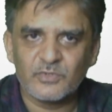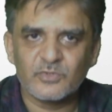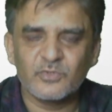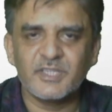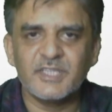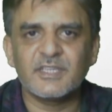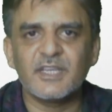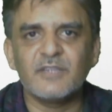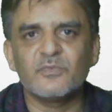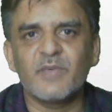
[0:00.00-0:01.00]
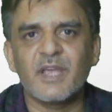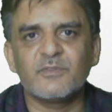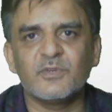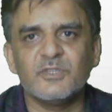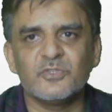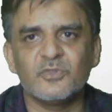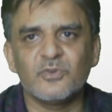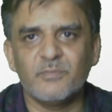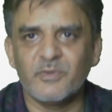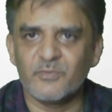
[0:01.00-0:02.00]
So these things we have to
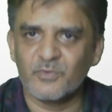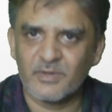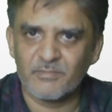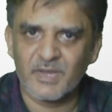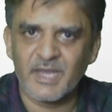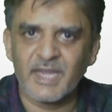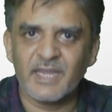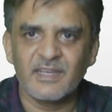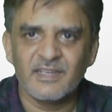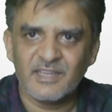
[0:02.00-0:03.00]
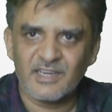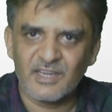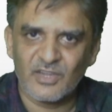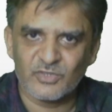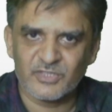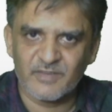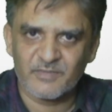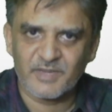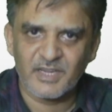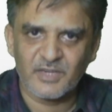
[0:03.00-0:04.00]
ensure before applying NIOSH
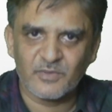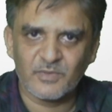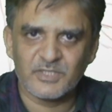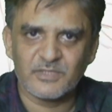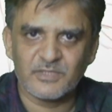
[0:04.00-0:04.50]
Lifting Equation.